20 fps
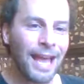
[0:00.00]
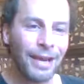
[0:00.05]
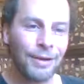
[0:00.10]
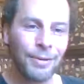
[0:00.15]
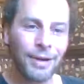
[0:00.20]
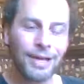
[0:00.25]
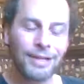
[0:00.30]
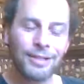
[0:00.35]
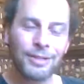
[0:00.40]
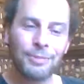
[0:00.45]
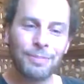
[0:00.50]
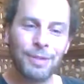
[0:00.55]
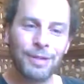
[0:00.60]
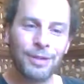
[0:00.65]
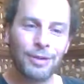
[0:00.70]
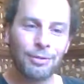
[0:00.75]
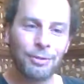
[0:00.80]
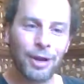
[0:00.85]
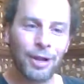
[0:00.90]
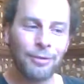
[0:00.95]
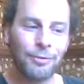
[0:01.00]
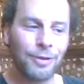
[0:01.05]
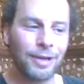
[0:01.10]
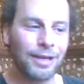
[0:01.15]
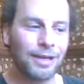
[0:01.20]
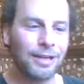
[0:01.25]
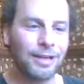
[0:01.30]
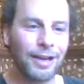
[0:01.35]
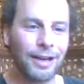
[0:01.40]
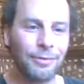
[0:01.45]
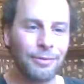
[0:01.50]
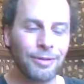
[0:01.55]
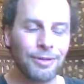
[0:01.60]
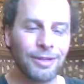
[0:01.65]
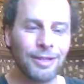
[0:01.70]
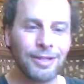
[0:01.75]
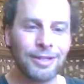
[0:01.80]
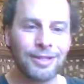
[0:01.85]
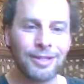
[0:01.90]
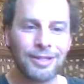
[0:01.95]
Anyways, it's been a great week. I
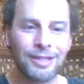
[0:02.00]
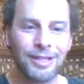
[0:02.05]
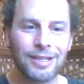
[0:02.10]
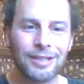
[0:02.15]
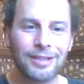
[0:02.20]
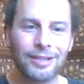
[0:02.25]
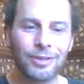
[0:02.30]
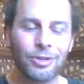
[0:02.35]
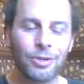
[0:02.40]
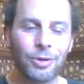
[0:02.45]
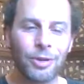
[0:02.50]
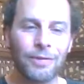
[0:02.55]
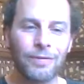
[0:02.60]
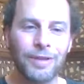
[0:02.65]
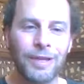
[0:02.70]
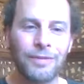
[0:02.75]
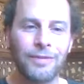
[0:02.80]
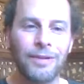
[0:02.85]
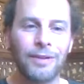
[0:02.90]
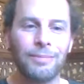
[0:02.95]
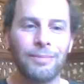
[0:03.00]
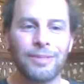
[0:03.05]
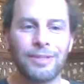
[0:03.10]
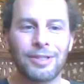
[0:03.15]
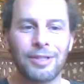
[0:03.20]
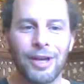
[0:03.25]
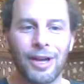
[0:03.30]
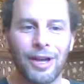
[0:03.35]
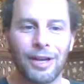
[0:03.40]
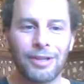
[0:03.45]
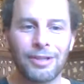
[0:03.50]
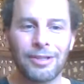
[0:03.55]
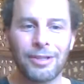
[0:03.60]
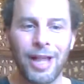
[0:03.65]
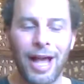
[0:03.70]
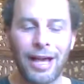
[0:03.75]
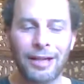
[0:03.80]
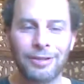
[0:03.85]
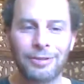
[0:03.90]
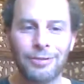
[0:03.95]
released The Joy of Giving Massage
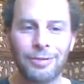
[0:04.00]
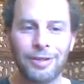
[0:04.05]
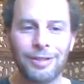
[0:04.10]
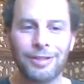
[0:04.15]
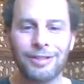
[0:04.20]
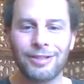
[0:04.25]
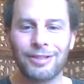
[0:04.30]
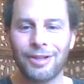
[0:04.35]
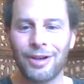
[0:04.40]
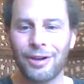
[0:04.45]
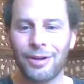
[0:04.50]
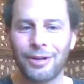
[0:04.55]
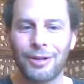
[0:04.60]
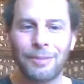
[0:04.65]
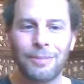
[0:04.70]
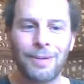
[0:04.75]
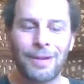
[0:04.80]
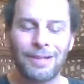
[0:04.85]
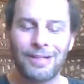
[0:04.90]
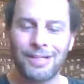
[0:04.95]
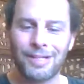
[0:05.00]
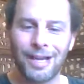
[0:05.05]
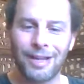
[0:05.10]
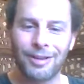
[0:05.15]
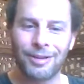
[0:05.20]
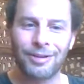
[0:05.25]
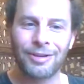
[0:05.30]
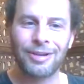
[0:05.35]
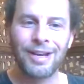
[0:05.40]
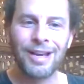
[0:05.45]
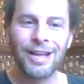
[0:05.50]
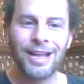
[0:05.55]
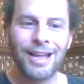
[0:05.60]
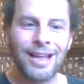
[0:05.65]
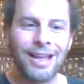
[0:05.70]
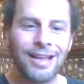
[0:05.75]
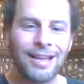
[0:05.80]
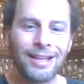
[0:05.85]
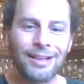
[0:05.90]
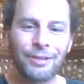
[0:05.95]
last week. It's already a bestseller
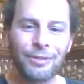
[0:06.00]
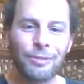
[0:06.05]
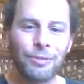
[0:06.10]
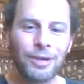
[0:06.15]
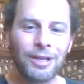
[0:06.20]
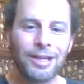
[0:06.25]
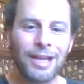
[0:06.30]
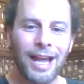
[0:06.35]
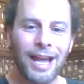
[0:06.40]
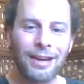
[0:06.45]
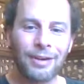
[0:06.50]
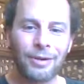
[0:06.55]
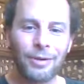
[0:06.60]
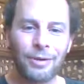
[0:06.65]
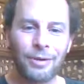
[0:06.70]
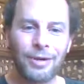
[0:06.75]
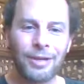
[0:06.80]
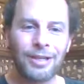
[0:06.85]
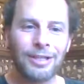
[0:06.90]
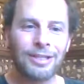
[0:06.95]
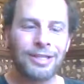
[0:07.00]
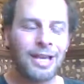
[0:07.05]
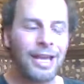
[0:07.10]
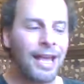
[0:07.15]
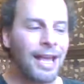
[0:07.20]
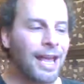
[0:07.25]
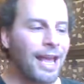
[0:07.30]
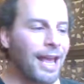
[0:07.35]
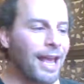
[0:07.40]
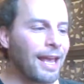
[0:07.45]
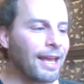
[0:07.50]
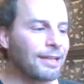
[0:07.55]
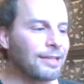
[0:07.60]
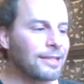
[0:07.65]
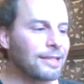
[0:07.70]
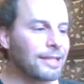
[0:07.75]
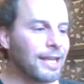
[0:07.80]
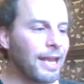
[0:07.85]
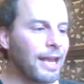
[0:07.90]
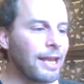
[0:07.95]
in 3 categories. And
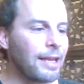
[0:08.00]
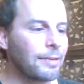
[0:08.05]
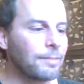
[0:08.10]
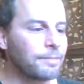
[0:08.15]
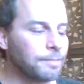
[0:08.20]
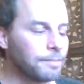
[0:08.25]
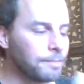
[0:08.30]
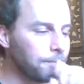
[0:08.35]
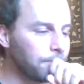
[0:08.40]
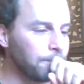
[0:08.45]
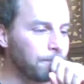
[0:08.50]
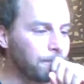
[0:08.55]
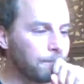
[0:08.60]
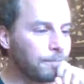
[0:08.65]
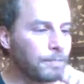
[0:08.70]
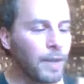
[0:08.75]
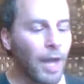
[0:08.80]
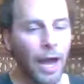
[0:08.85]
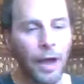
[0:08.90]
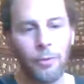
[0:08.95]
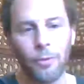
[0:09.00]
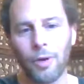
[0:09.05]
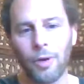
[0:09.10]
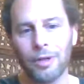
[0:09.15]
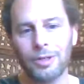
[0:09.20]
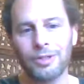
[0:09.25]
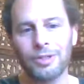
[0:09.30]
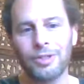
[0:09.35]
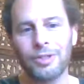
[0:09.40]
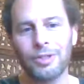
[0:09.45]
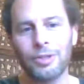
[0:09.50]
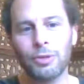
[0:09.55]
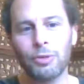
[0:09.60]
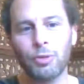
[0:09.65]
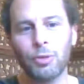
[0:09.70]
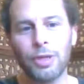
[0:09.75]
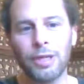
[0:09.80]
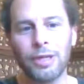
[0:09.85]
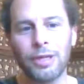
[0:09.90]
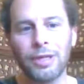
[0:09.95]
today, I want to
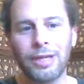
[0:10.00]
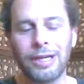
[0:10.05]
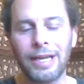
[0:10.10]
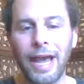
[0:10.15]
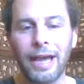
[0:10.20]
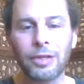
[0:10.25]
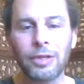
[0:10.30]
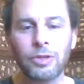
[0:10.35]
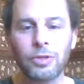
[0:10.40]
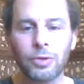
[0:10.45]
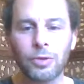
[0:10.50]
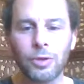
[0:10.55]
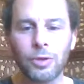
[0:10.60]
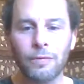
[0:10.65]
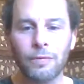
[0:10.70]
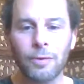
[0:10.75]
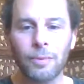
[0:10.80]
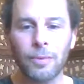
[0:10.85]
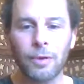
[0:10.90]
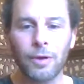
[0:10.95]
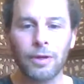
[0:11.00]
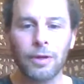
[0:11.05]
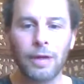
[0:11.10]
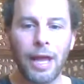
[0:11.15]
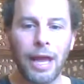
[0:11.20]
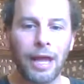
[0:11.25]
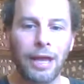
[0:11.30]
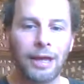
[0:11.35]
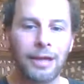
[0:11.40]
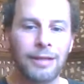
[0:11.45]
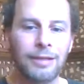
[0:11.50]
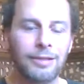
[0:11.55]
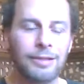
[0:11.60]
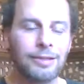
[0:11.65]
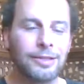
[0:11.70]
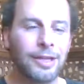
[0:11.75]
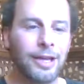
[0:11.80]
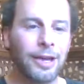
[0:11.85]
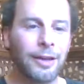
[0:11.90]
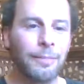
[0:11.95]
read an excerpt of the book
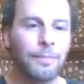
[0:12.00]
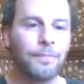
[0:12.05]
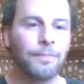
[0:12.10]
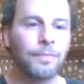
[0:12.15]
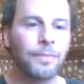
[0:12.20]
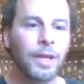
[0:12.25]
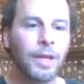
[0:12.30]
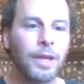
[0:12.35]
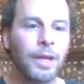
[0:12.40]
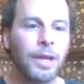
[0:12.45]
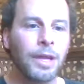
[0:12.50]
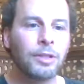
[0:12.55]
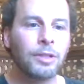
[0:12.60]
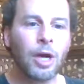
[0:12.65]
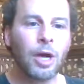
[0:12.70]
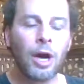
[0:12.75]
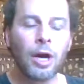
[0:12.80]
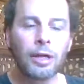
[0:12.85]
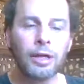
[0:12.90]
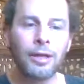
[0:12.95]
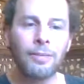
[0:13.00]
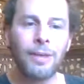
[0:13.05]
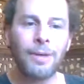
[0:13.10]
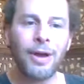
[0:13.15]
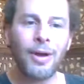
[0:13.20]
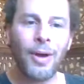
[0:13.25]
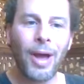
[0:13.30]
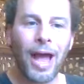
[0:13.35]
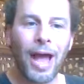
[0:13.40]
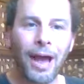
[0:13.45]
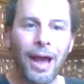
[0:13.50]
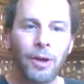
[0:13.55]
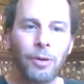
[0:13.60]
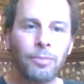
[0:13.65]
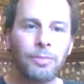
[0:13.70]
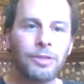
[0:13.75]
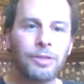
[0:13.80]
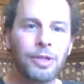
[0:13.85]
as talking about how